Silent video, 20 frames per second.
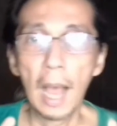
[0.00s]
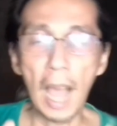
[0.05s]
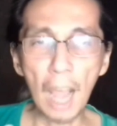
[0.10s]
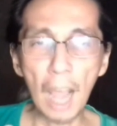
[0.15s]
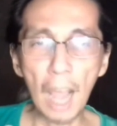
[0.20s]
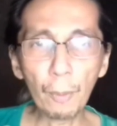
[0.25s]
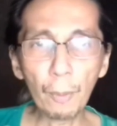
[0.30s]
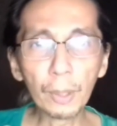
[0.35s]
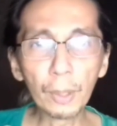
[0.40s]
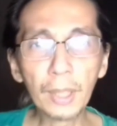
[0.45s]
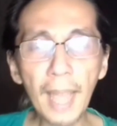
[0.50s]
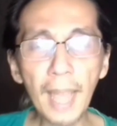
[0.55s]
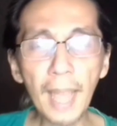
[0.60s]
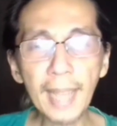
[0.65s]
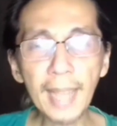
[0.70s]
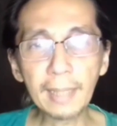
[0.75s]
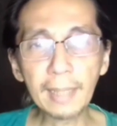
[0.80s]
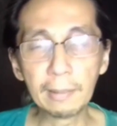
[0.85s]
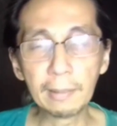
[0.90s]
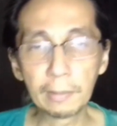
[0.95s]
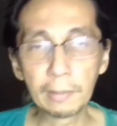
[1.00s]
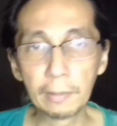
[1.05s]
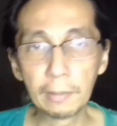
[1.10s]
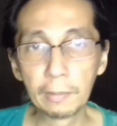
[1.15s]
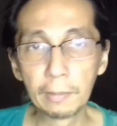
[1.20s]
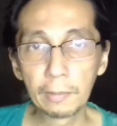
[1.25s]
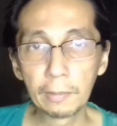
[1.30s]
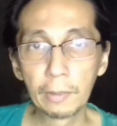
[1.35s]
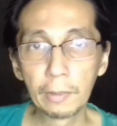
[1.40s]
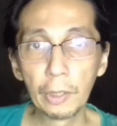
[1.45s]
I would like
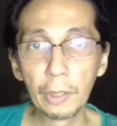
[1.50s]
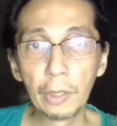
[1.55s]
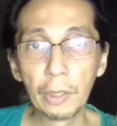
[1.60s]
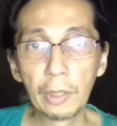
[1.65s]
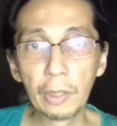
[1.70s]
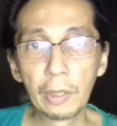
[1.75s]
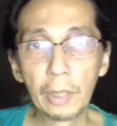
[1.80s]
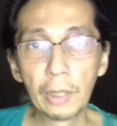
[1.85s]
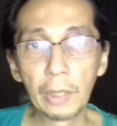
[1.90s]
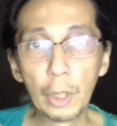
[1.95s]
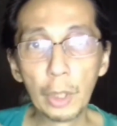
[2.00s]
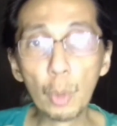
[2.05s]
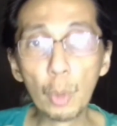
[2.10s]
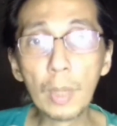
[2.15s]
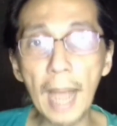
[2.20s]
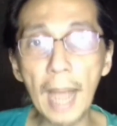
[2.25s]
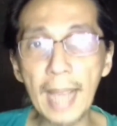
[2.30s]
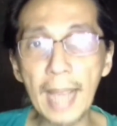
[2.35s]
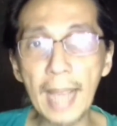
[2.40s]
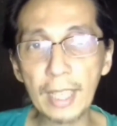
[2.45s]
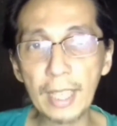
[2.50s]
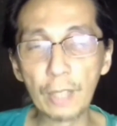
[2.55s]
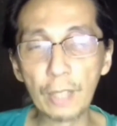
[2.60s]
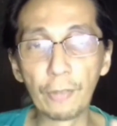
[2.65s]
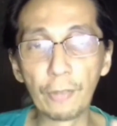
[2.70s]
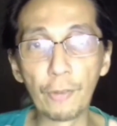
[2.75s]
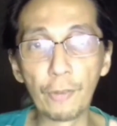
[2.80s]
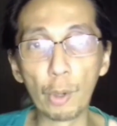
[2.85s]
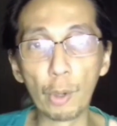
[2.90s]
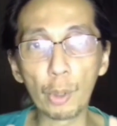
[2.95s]
you guys
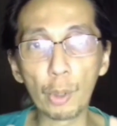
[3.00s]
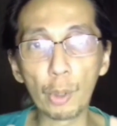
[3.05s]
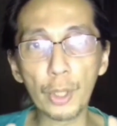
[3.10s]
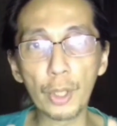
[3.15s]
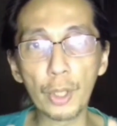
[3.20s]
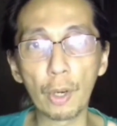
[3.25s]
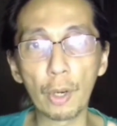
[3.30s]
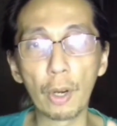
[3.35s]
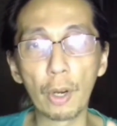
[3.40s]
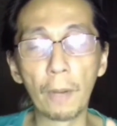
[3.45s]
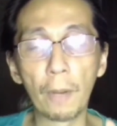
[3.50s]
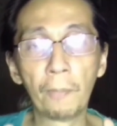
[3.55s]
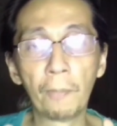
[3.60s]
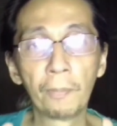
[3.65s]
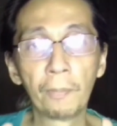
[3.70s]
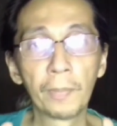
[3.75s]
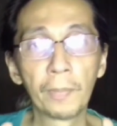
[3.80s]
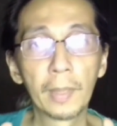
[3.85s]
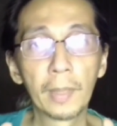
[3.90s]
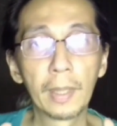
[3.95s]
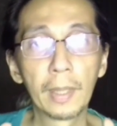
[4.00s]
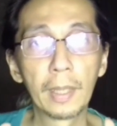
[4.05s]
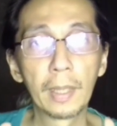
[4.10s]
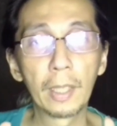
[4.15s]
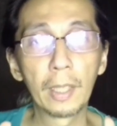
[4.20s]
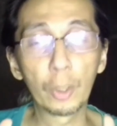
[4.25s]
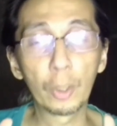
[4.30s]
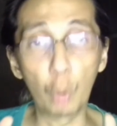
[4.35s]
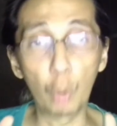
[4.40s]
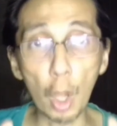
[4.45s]
to focus your
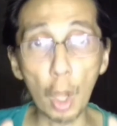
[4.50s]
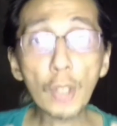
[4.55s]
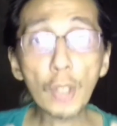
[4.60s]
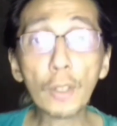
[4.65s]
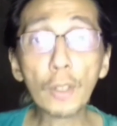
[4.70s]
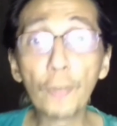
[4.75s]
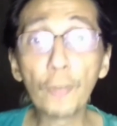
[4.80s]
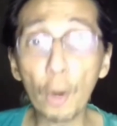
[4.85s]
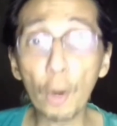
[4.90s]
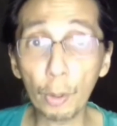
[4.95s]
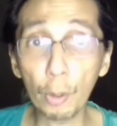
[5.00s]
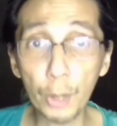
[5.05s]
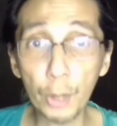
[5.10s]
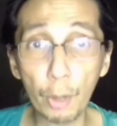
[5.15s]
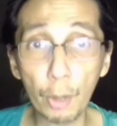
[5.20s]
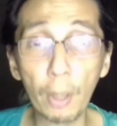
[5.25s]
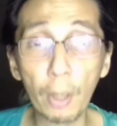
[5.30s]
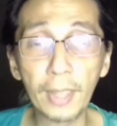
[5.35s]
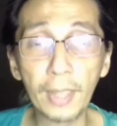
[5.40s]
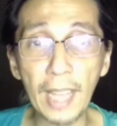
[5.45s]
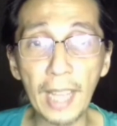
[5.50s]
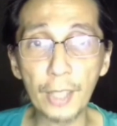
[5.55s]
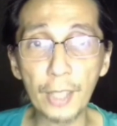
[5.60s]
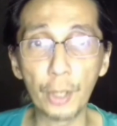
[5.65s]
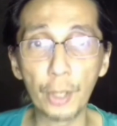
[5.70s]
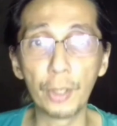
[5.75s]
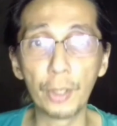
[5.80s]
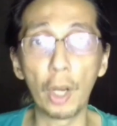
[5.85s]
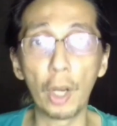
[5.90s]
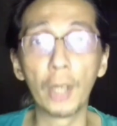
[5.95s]
to also focus your
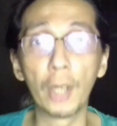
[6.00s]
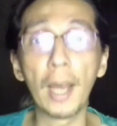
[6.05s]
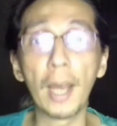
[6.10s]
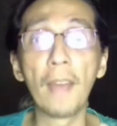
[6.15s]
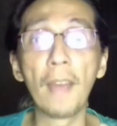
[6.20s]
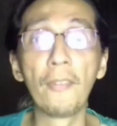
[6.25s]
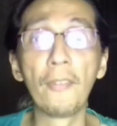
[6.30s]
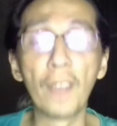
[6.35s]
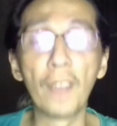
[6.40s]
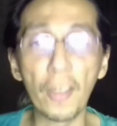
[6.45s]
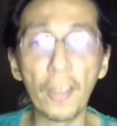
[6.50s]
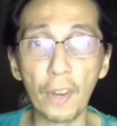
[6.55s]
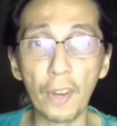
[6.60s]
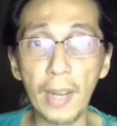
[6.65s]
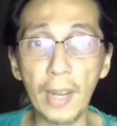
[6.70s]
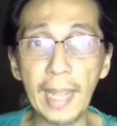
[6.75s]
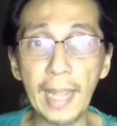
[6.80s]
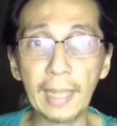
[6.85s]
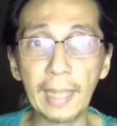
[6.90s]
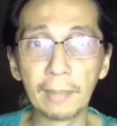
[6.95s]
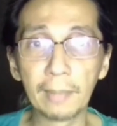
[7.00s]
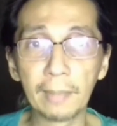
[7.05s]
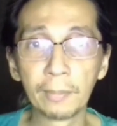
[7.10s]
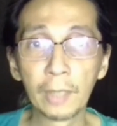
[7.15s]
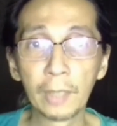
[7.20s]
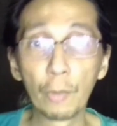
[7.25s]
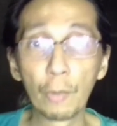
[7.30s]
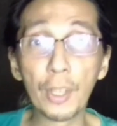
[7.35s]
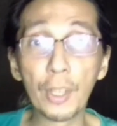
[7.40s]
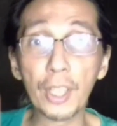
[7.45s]
attention on another link
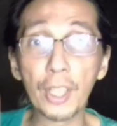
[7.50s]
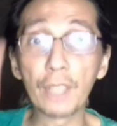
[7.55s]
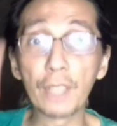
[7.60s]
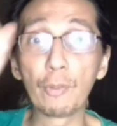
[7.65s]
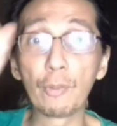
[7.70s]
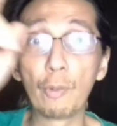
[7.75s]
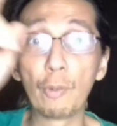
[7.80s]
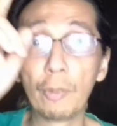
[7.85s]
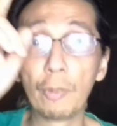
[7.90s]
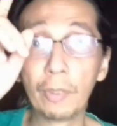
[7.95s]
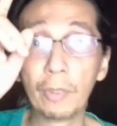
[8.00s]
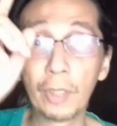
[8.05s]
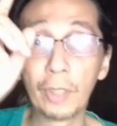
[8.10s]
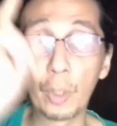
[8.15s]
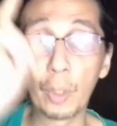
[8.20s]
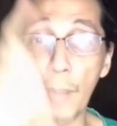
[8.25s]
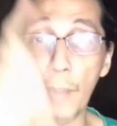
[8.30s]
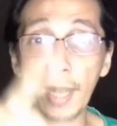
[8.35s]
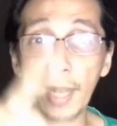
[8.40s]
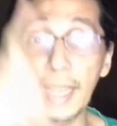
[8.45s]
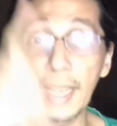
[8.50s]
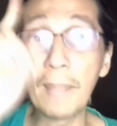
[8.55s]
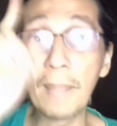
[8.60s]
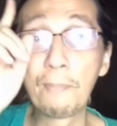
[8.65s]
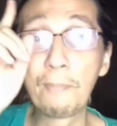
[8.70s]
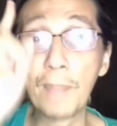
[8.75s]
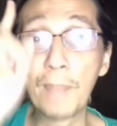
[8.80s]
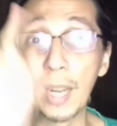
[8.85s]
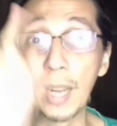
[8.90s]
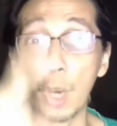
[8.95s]
which is
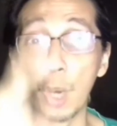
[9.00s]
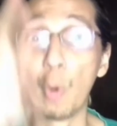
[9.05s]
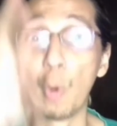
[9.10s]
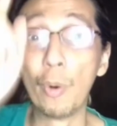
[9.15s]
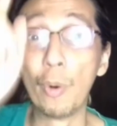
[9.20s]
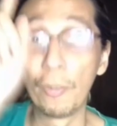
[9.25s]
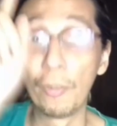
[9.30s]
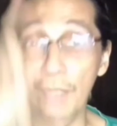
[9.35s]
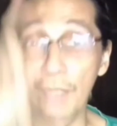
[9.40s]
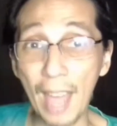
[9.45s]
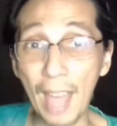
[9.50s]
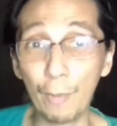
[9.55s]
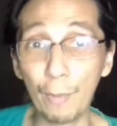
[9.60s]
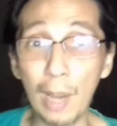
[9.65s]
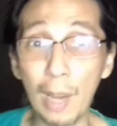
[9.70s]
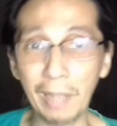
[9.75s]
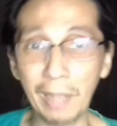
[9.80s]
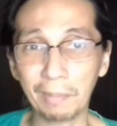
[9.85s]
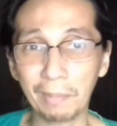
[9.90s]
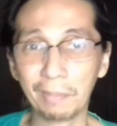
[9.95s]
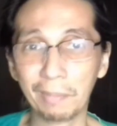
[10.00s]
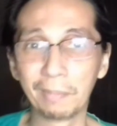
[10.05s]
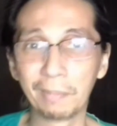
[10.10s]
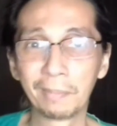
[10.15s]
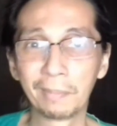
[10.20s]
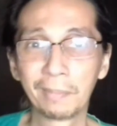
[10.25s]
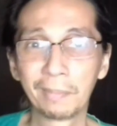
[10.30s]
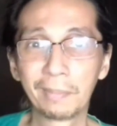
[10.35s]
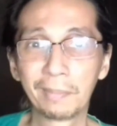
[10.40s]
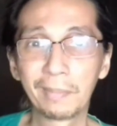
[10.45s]
directly below that one.
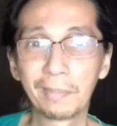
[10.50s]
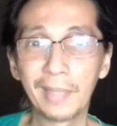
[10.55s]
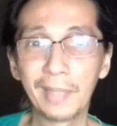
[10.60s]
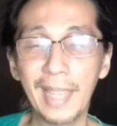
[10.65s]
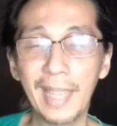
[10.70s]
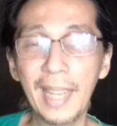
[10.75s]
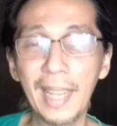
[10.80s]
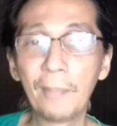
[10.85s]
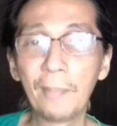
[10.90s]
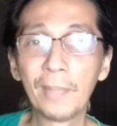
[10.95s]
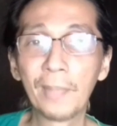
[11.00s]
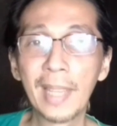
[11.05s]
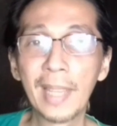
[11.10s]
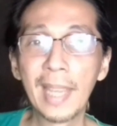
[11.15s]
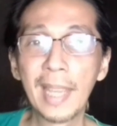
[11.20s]
Okay?